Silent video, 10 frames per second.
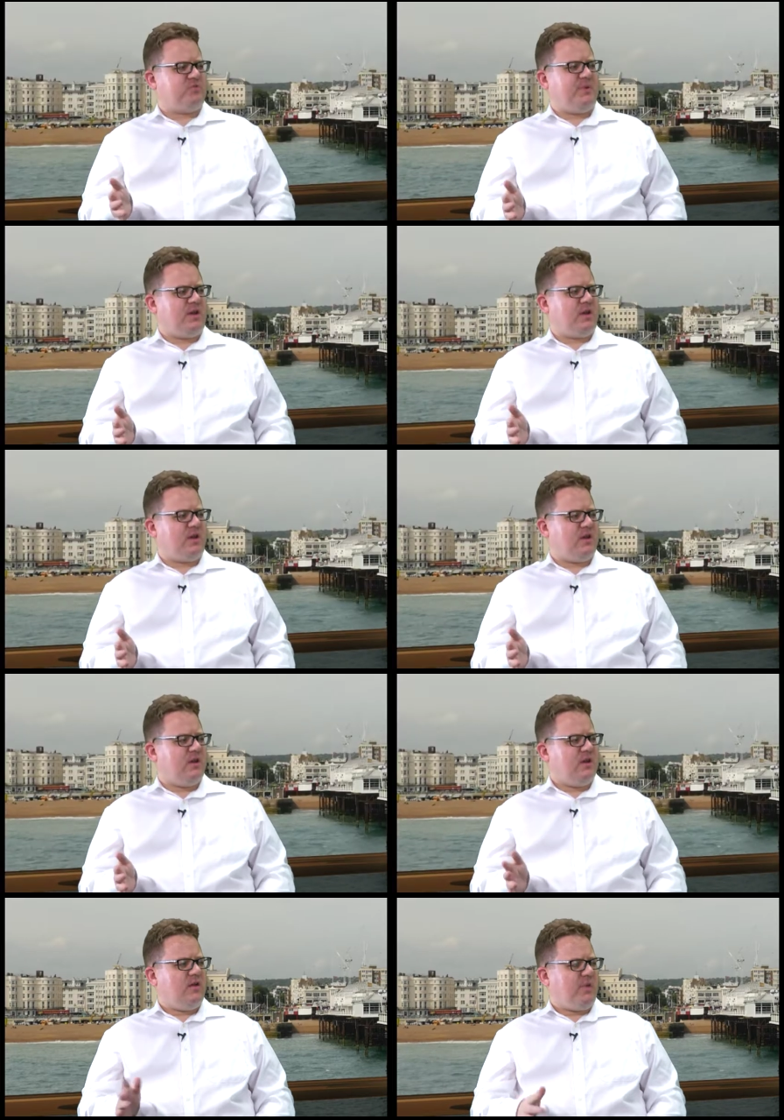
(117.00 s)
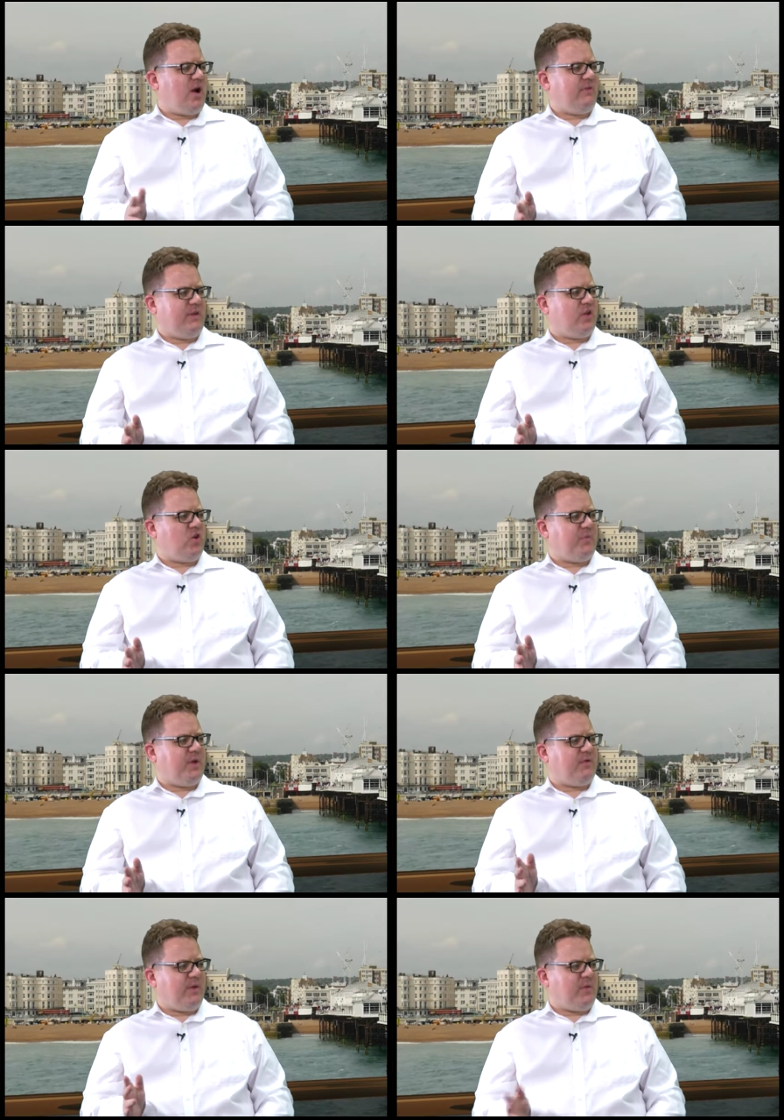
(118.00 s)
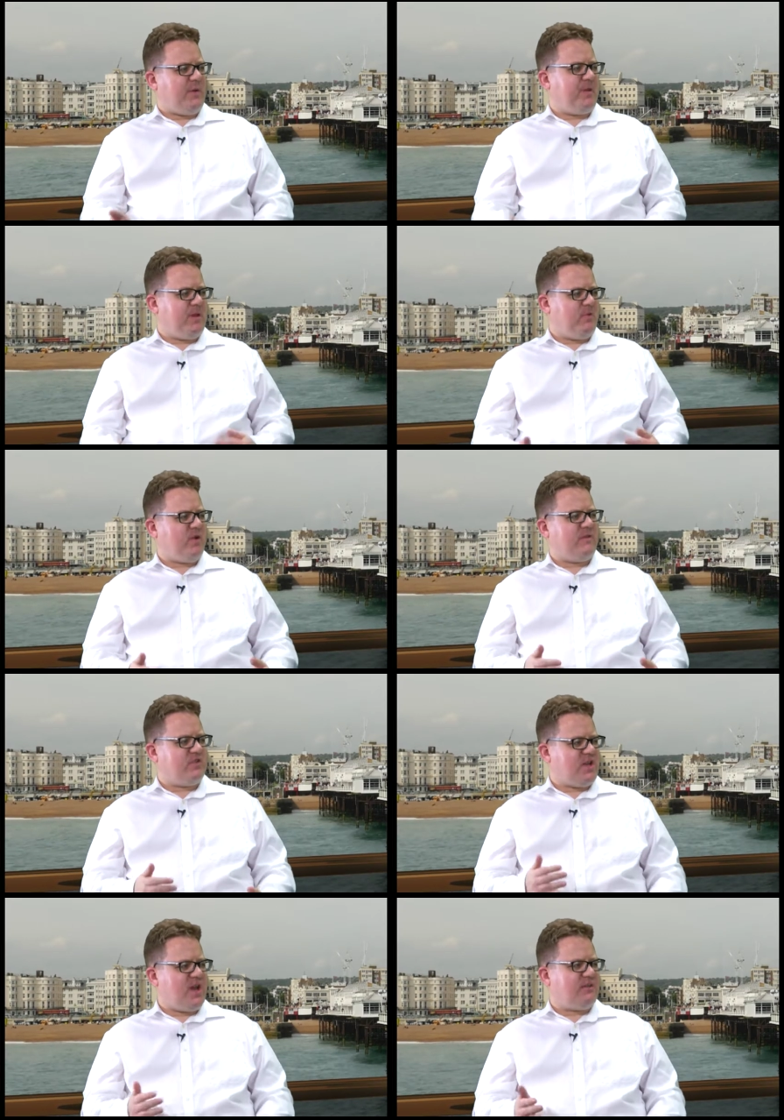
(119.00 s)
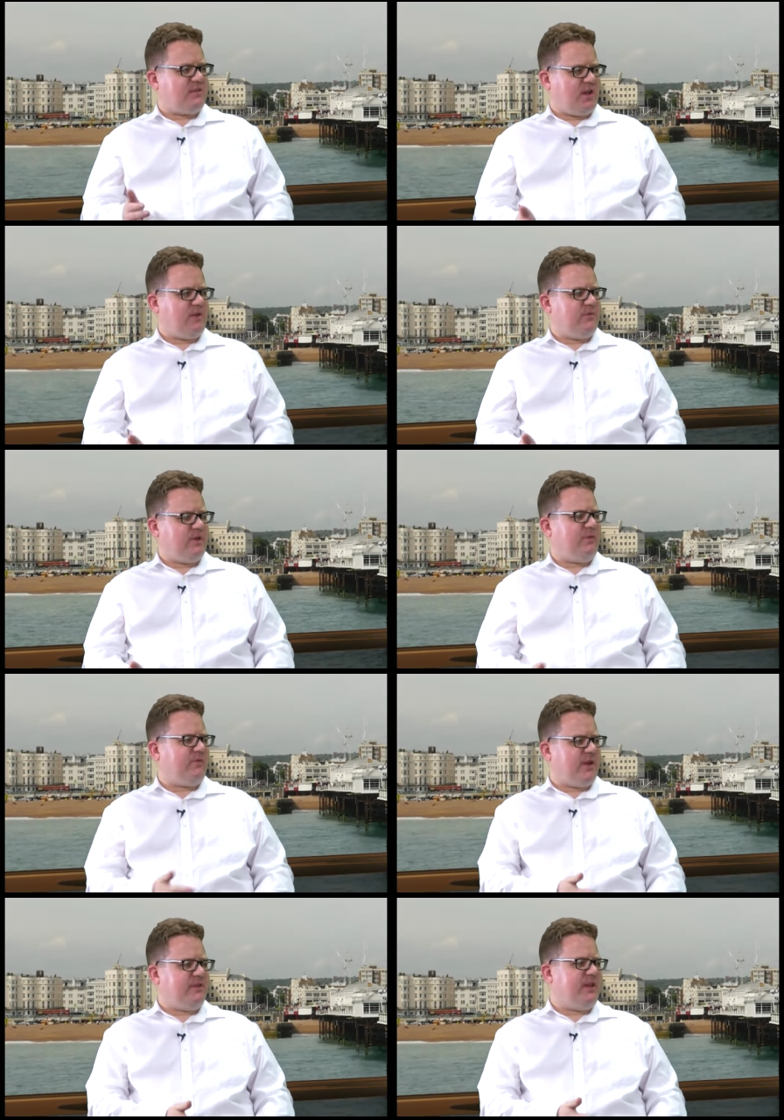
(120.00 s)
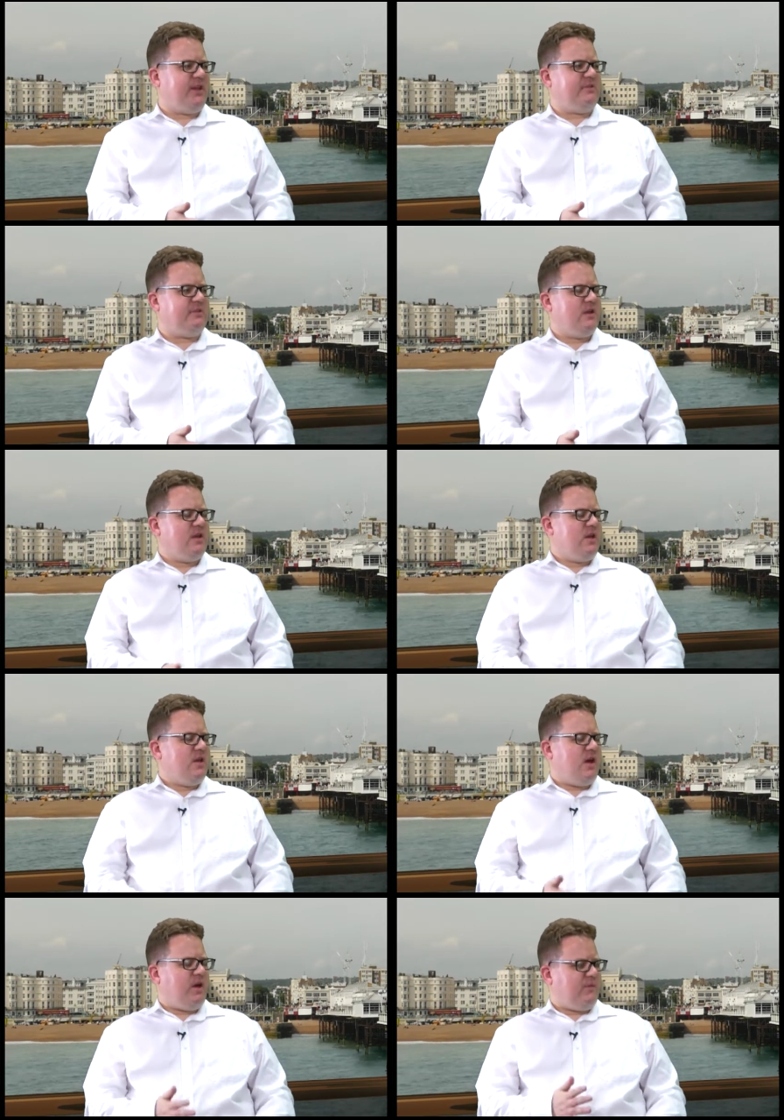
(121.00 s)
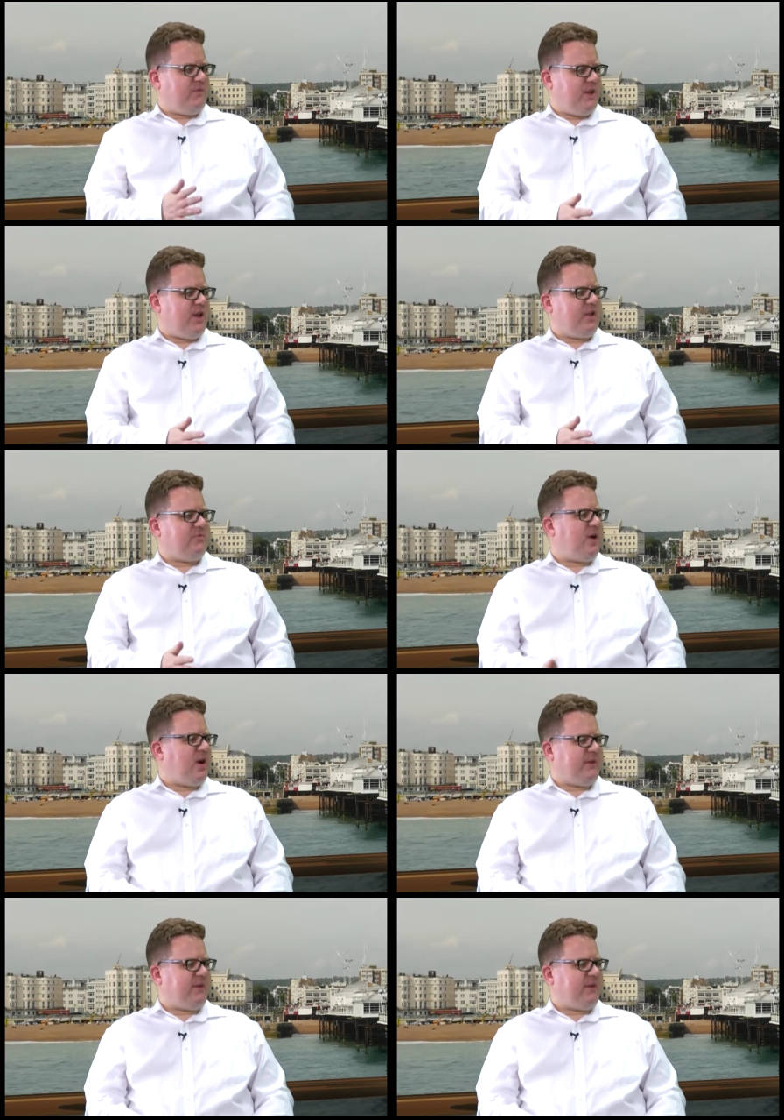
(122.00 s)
bigger part of the economy, I think, where people kind of share stuff. And I see this Freegle as part of